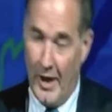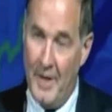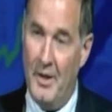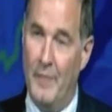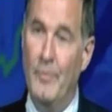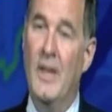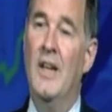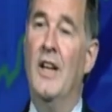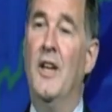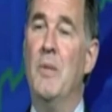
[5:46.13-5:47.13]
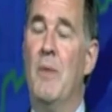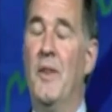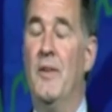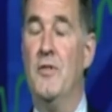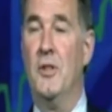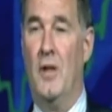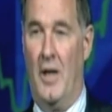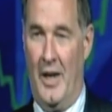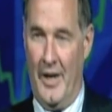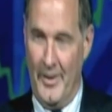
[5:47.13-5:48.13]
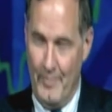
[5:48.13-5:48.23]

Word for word: lending in the month of July.